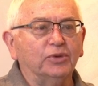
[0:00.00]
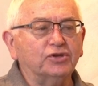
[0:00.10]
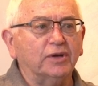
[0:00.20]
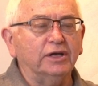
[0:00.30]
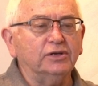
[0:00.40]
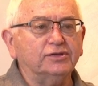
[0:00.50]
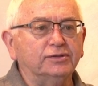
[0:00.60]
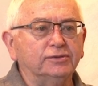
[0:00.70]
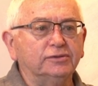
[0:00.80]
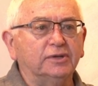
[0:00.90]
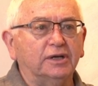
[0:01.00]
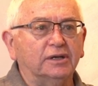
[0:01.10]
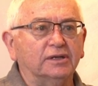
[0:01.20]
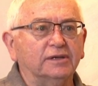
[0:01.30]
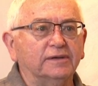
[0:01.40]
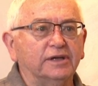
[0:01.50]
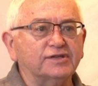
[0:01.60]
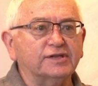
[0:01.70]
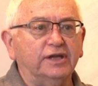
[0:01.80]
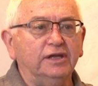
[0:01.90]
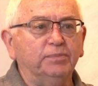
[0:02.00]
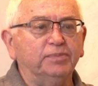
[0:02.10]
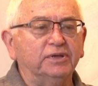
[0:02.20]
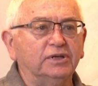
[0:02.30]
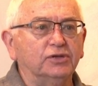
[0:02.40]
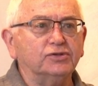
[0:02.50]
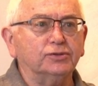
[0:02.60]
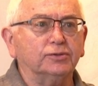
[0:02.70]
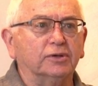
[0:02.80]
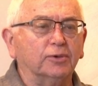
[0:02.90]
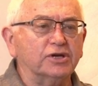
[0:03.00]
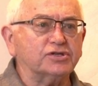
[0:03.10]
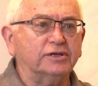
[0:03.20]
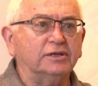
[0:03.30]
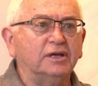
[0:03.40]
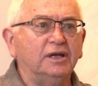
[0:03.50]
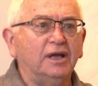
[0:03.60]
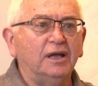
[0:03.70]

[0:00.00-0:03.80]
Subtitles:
We tried to escape into Russia.